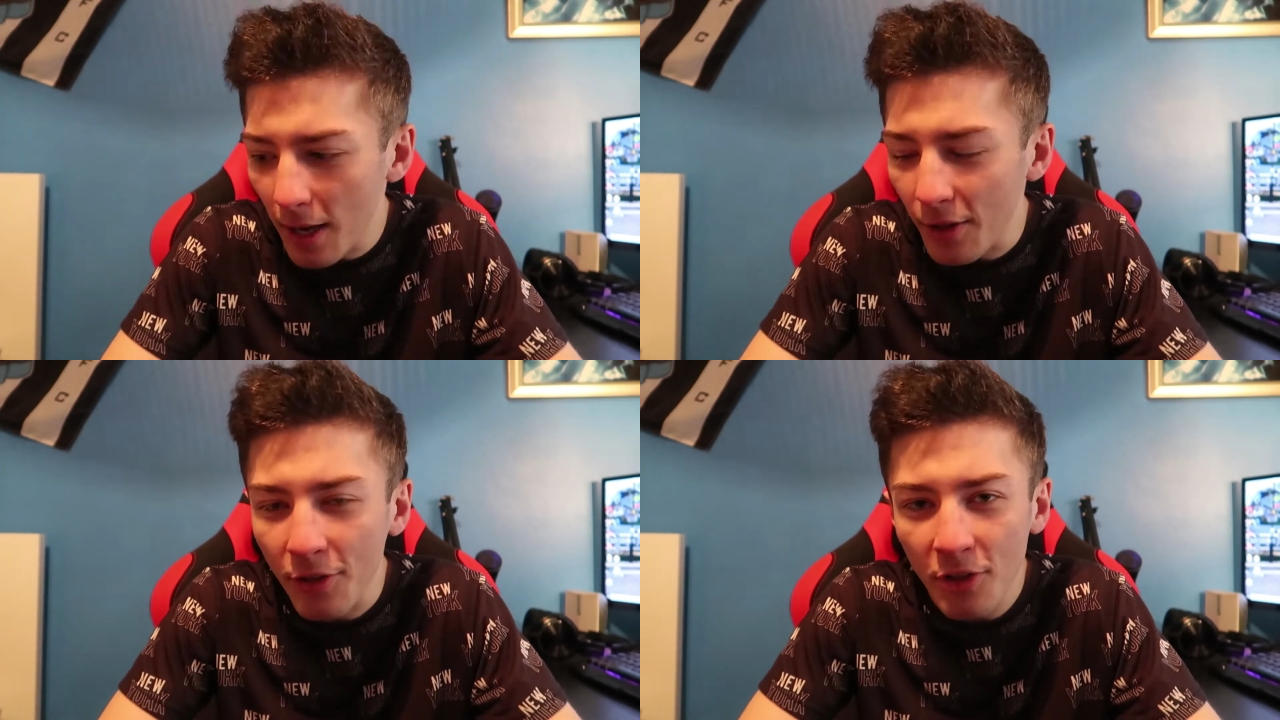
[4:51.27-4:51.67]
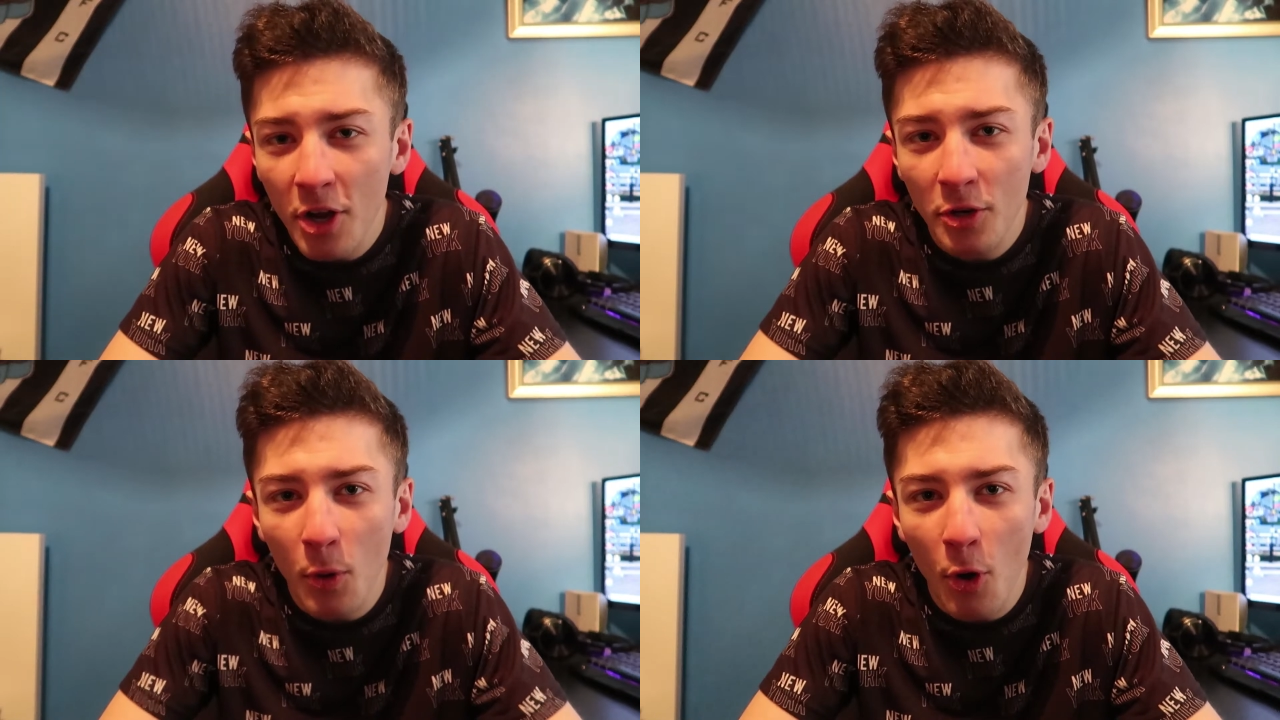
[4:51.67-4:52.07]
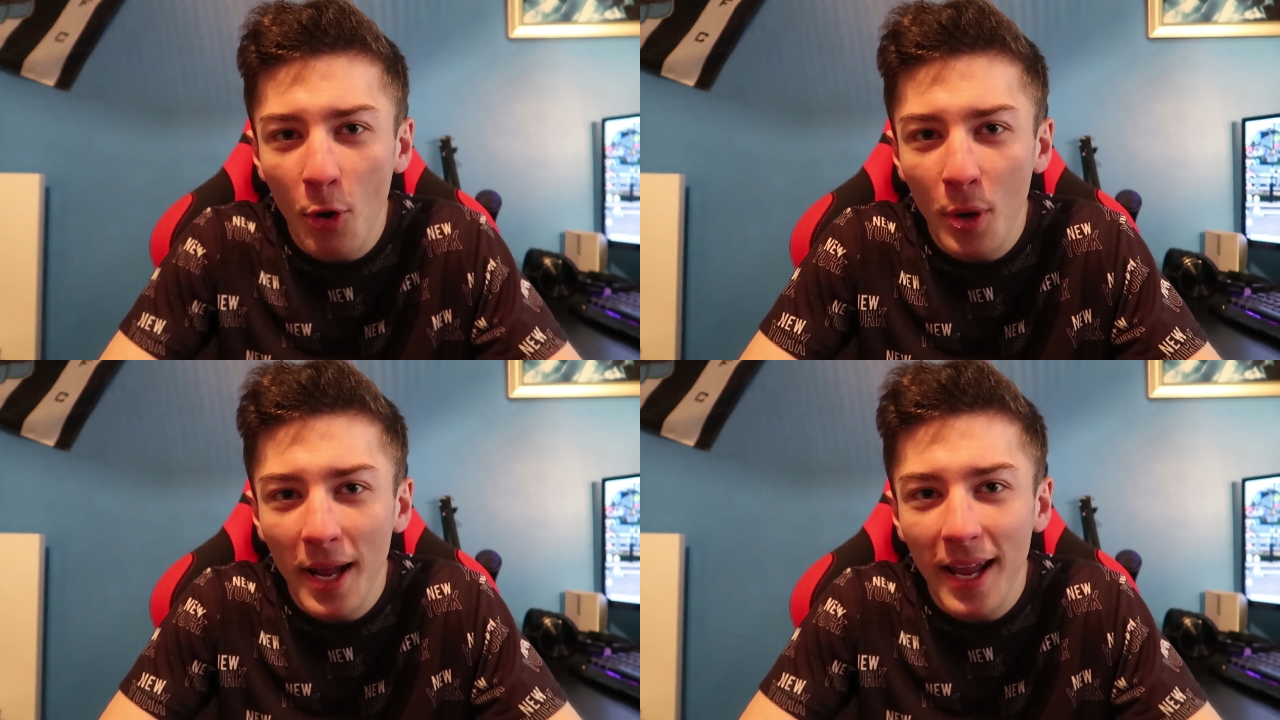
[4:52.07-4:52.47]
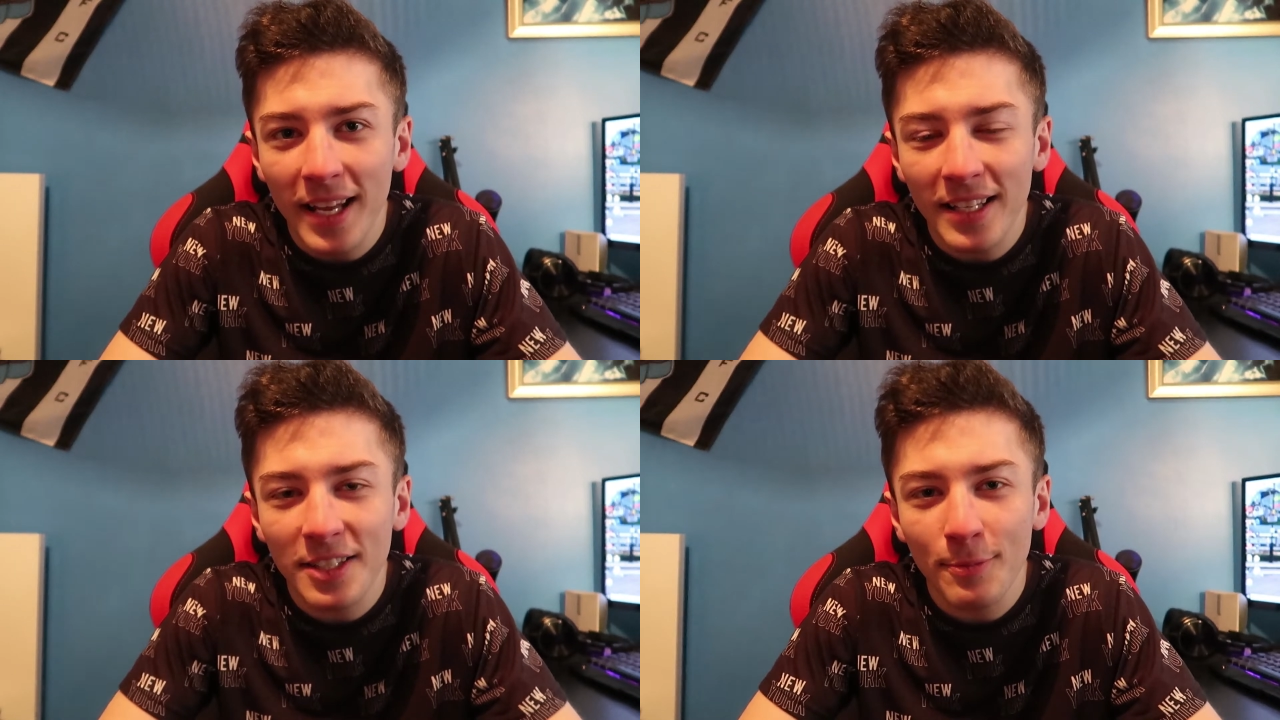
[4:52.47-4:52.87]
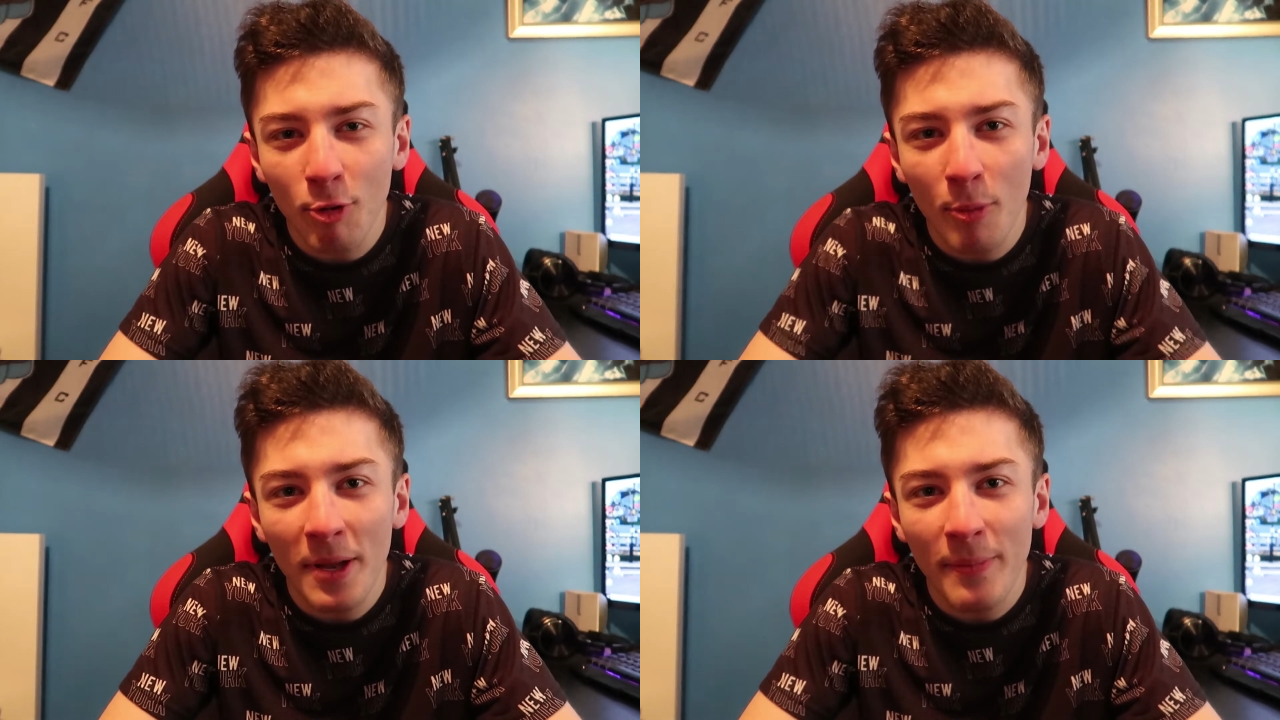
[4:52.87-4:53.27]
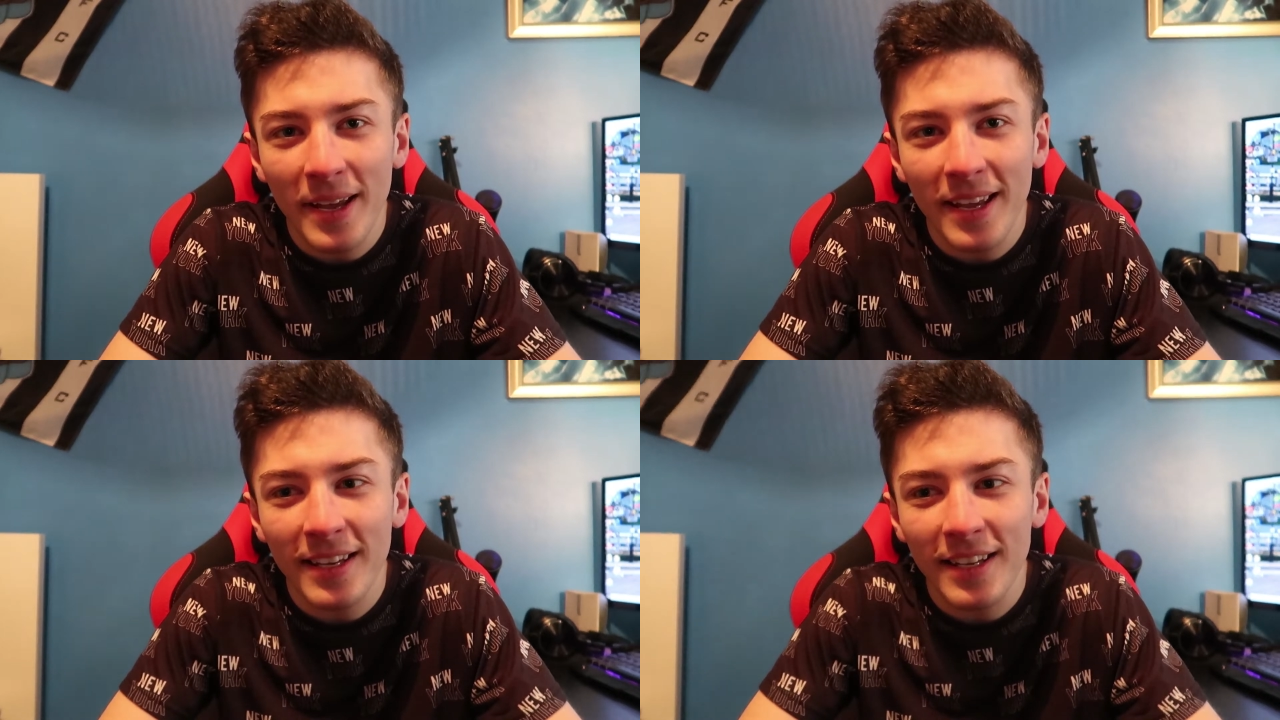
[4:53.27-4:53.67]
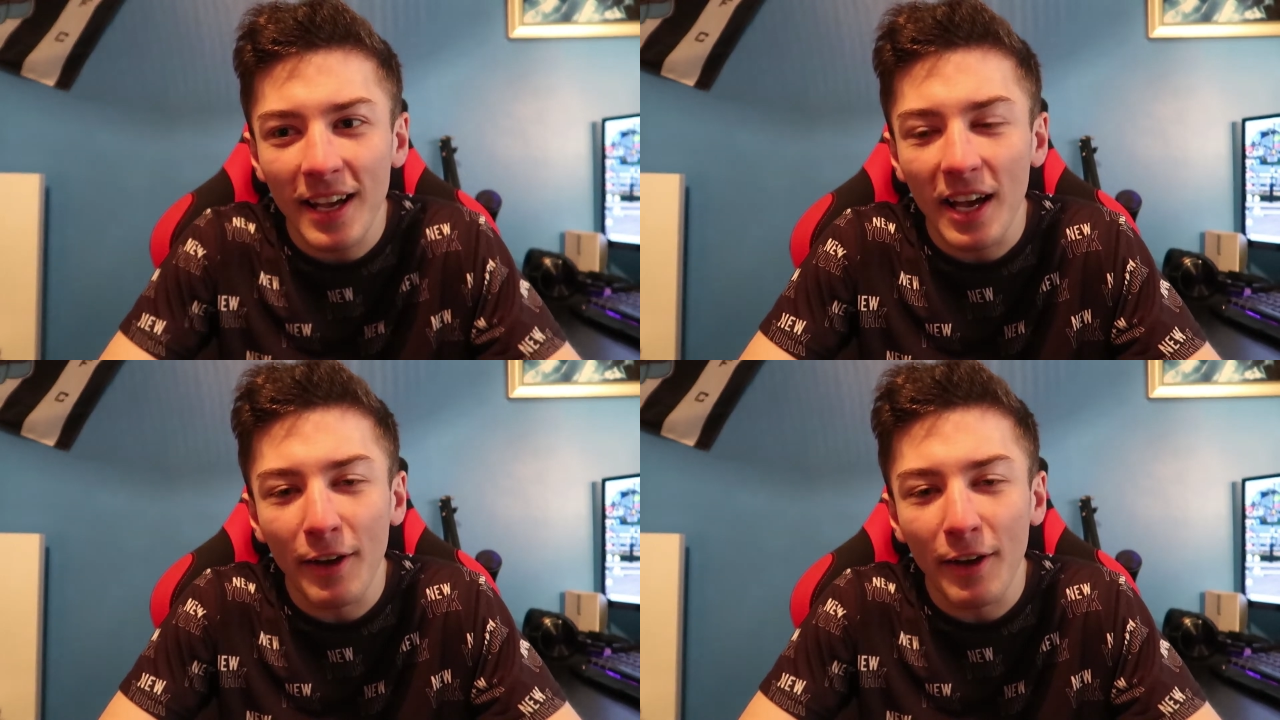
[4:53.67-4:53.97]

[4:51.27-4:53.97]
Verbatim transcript: And the third one is to probably be